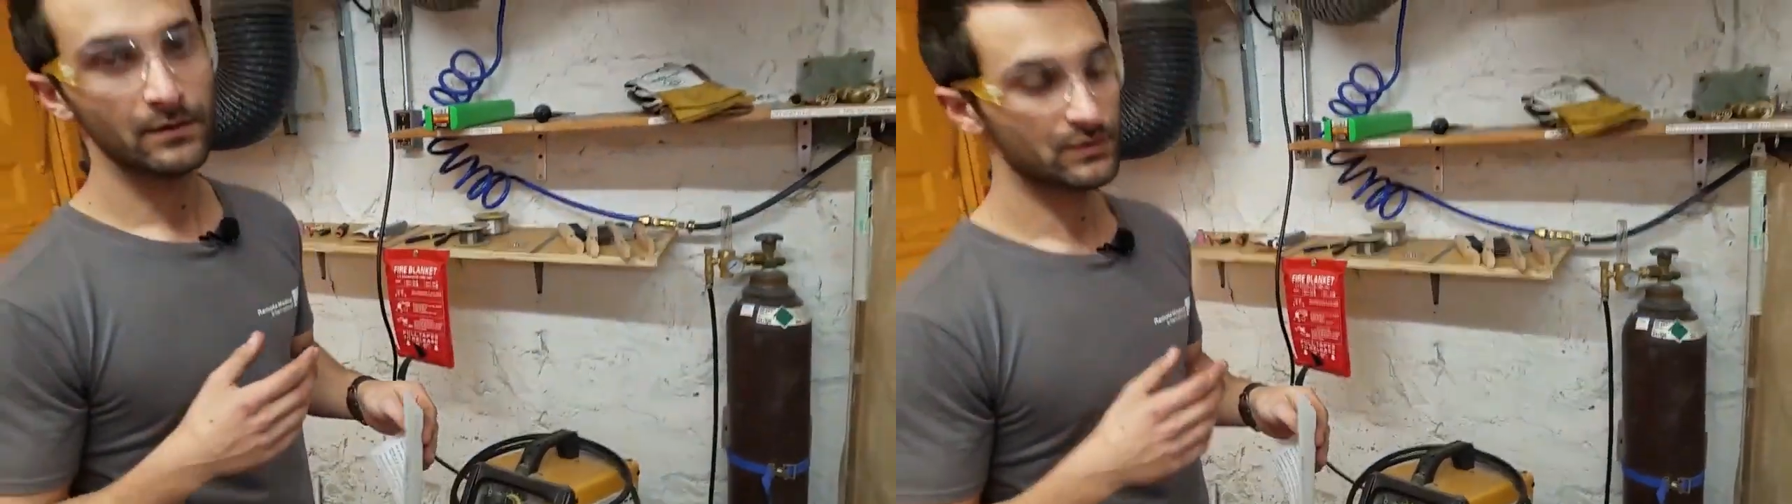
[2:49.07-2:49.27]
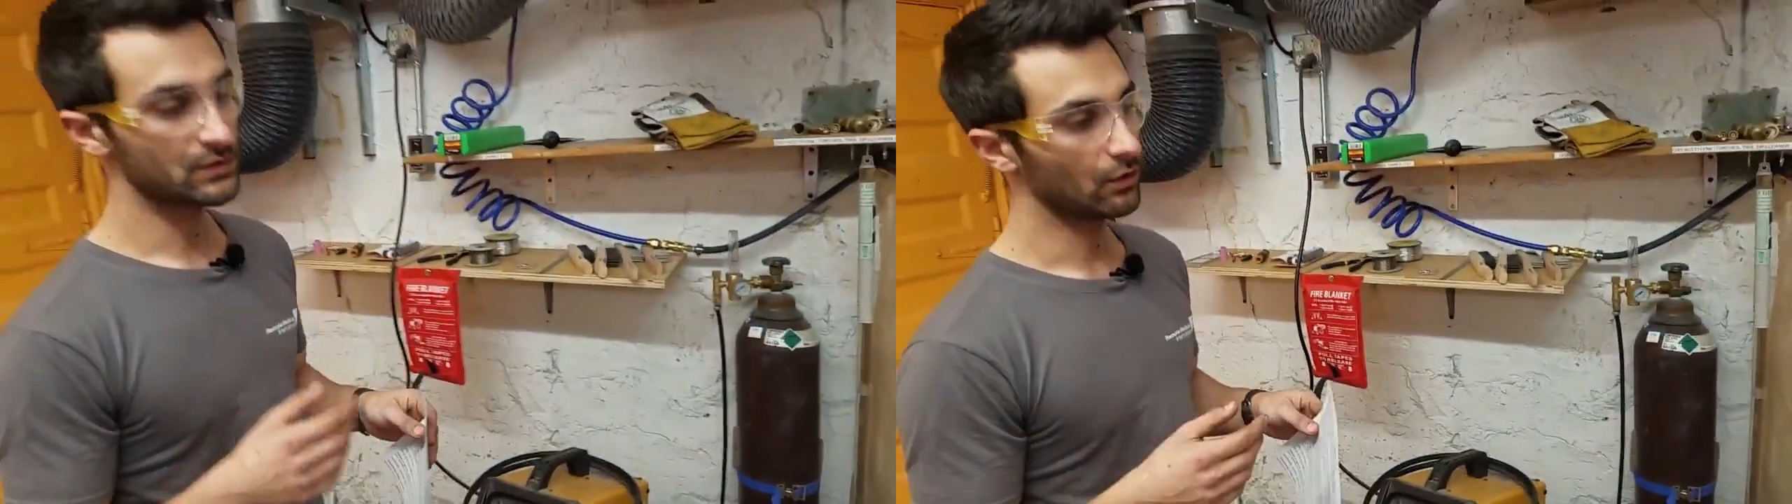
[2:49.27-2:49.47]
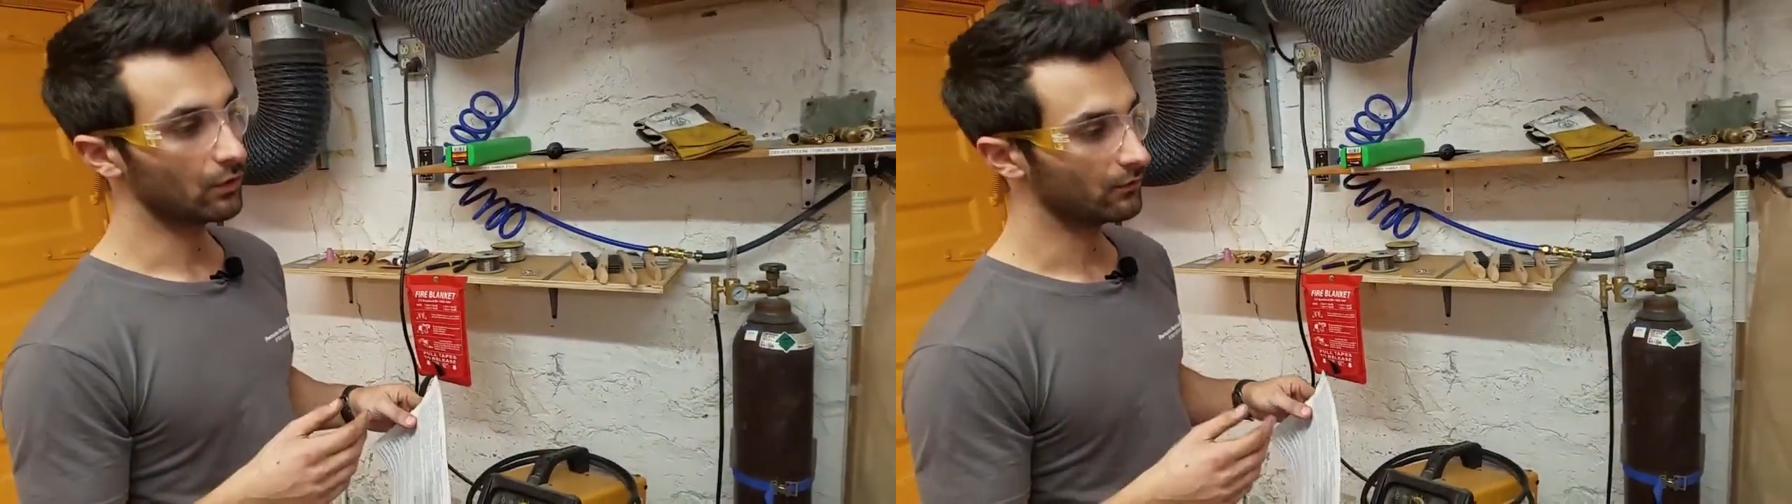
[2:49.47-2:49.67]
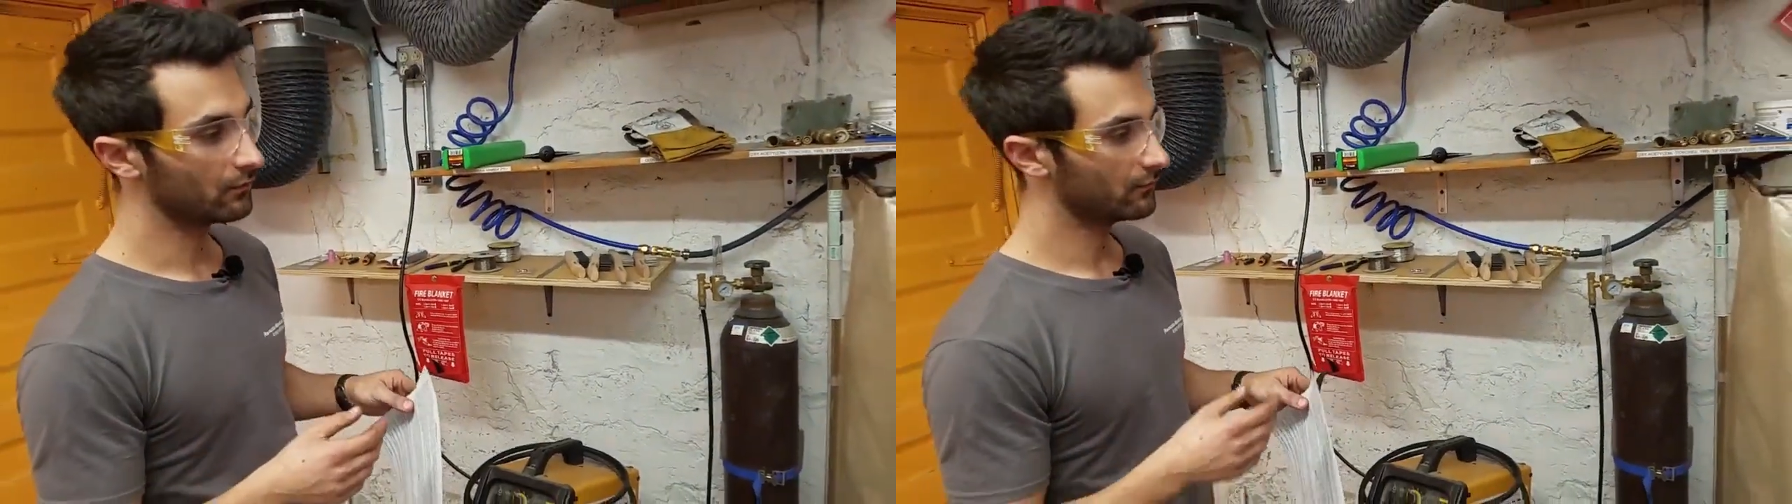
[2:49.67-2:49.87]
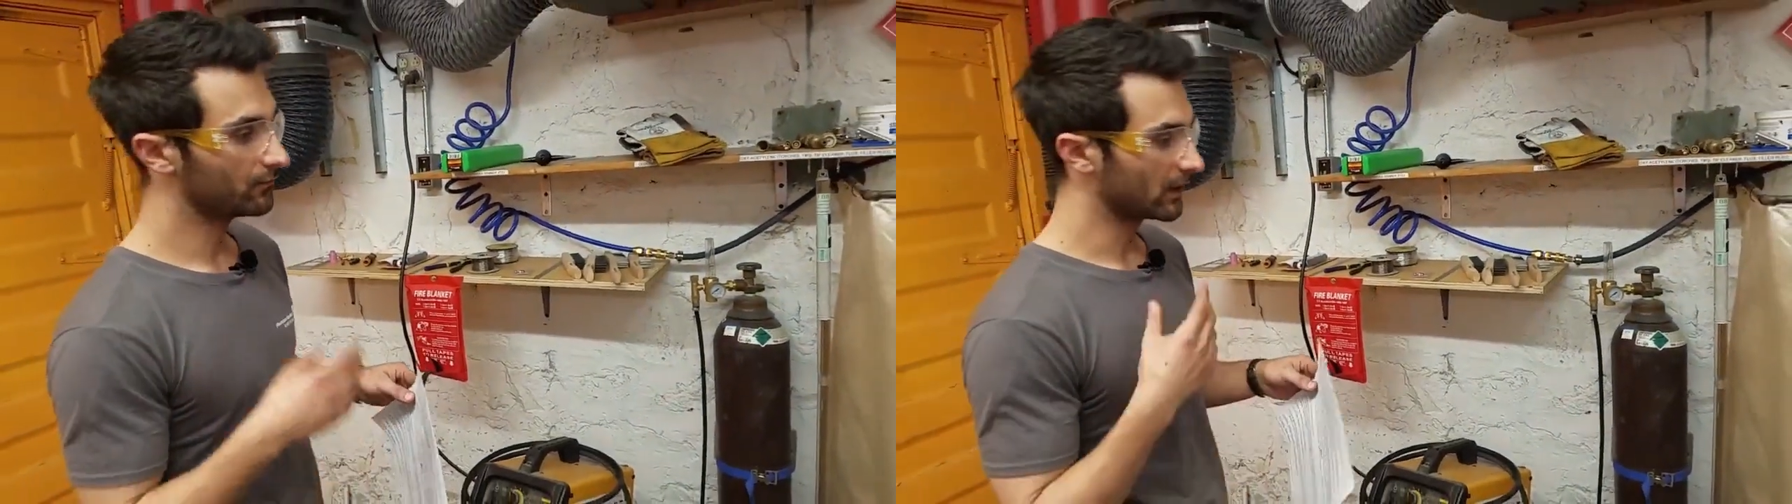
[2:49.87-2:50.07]
So
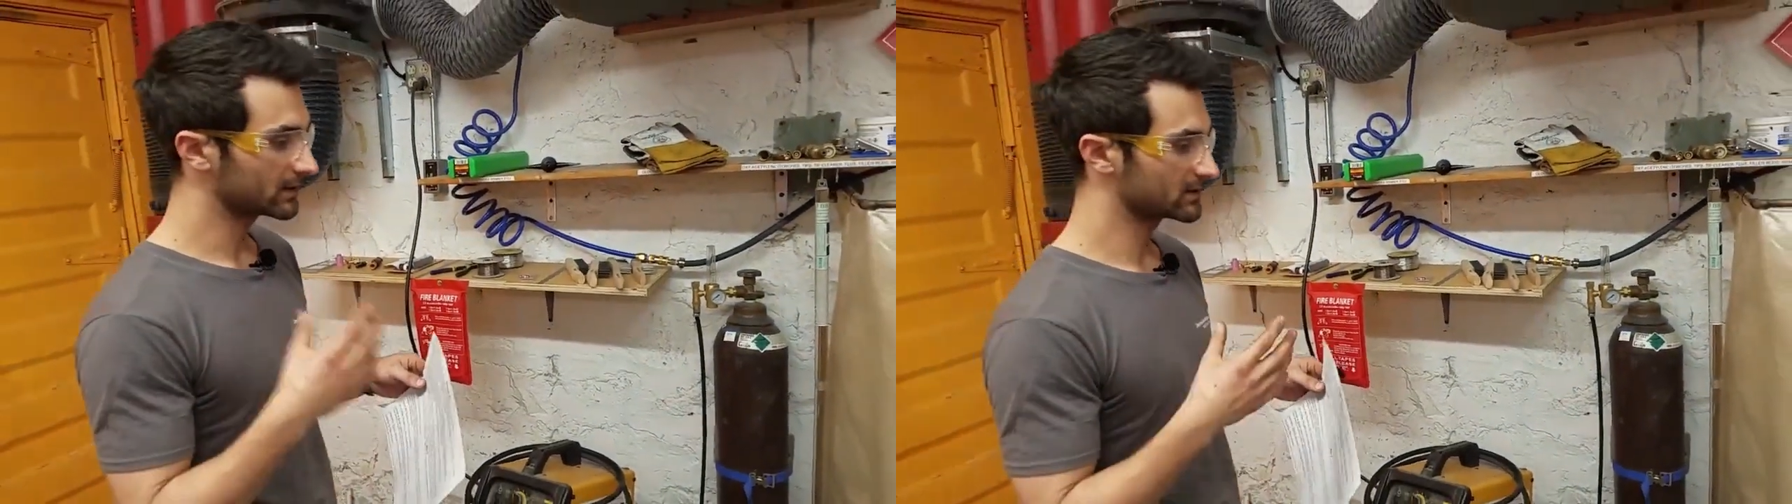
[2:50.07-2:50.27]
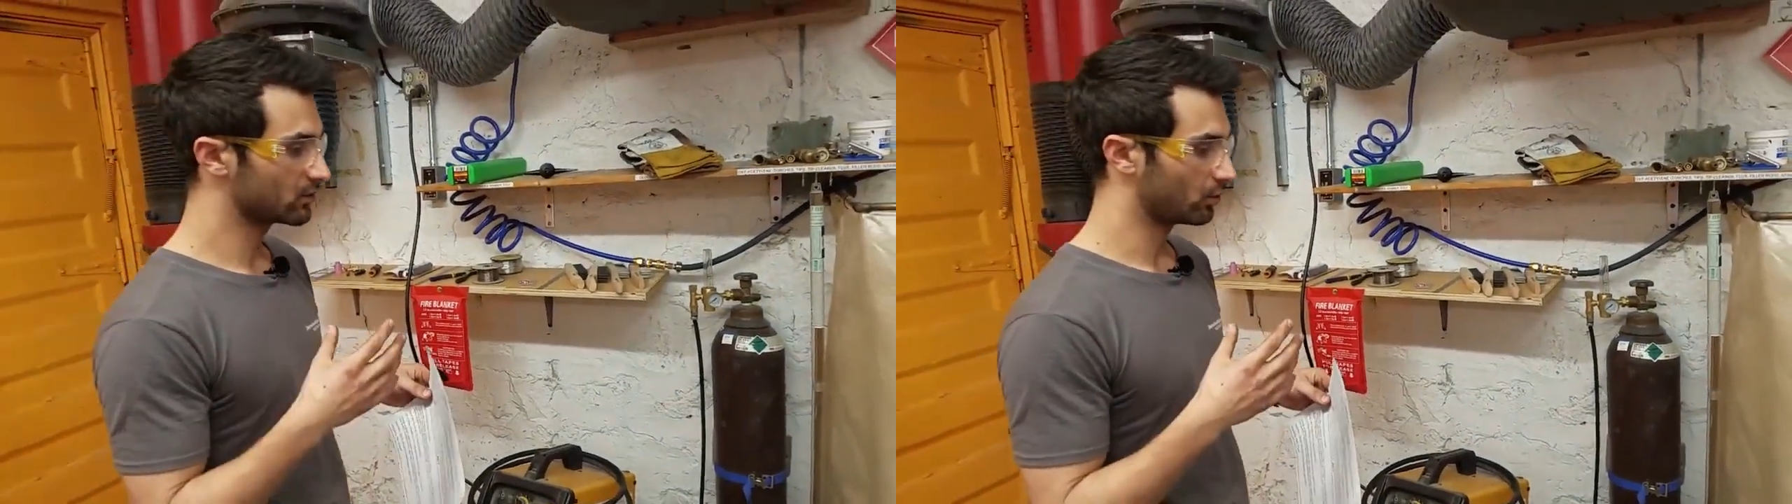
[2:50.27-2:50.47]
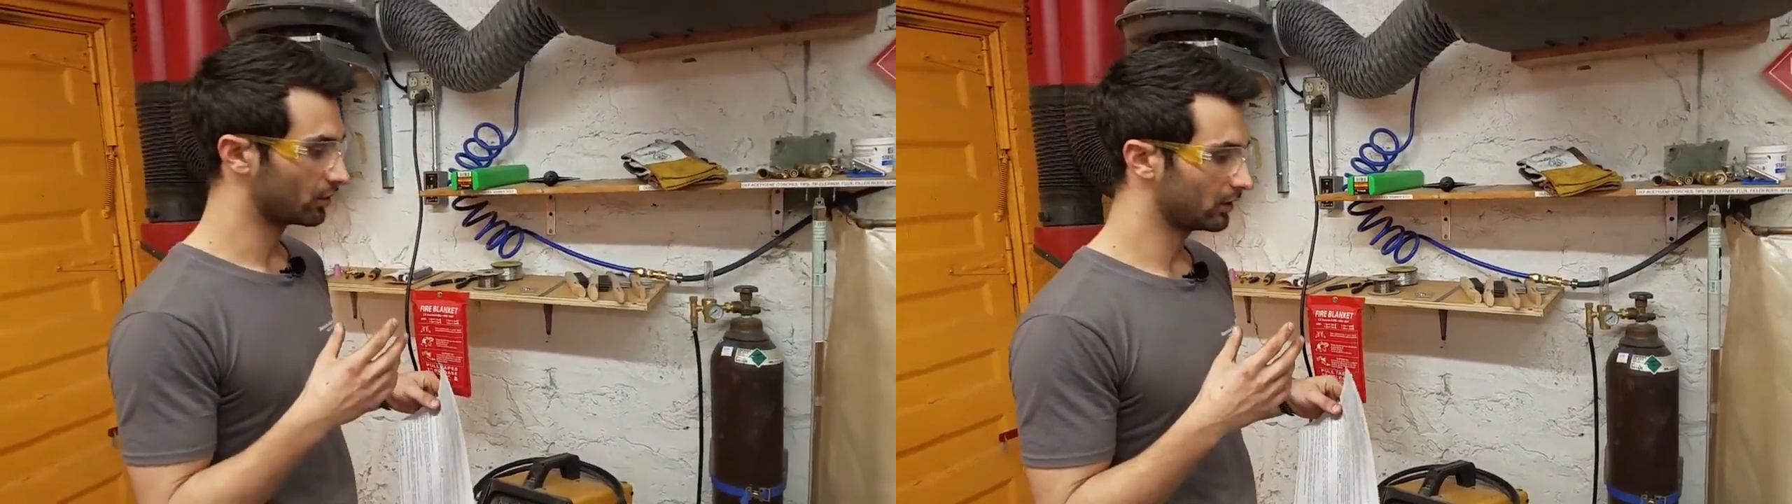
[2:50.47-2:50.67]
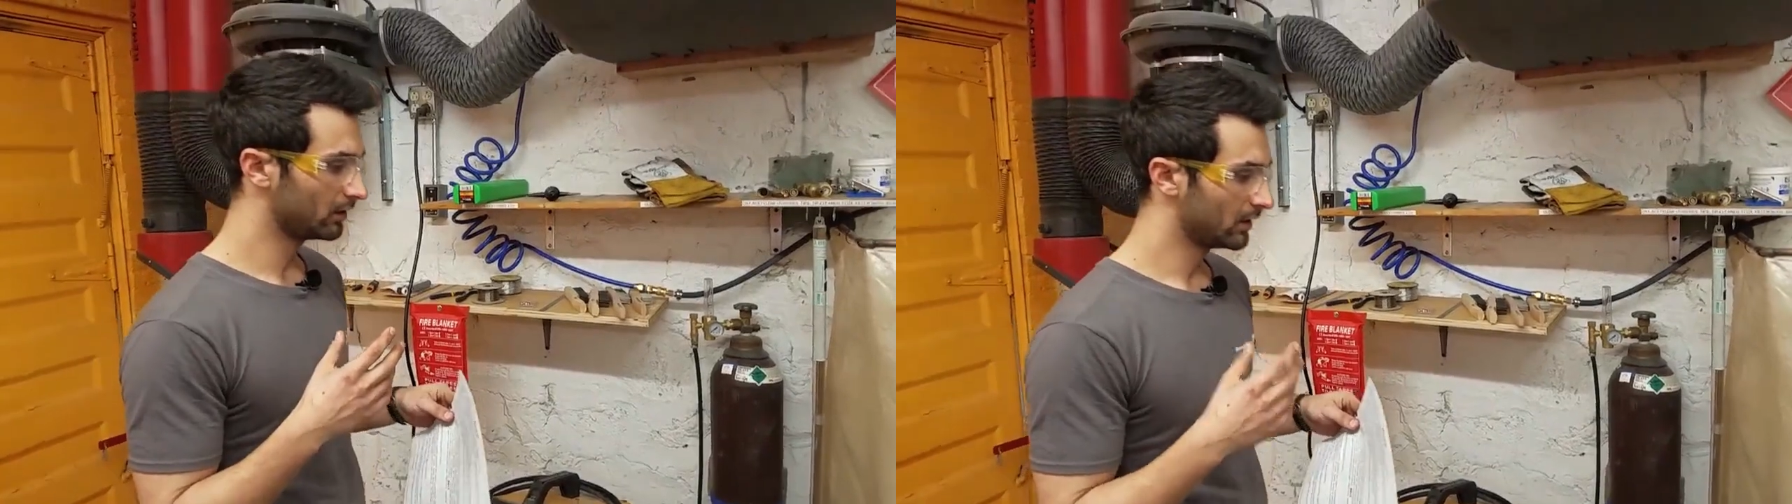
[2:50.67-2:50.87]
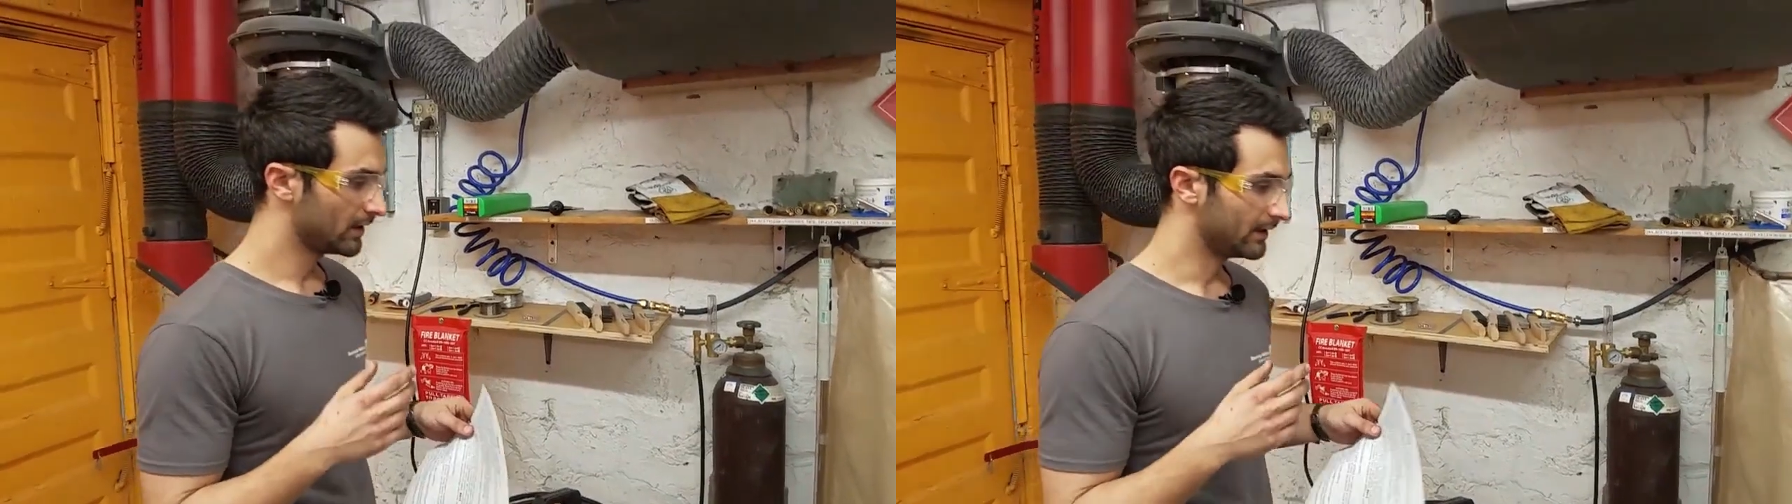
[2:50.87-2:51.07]
Flux Core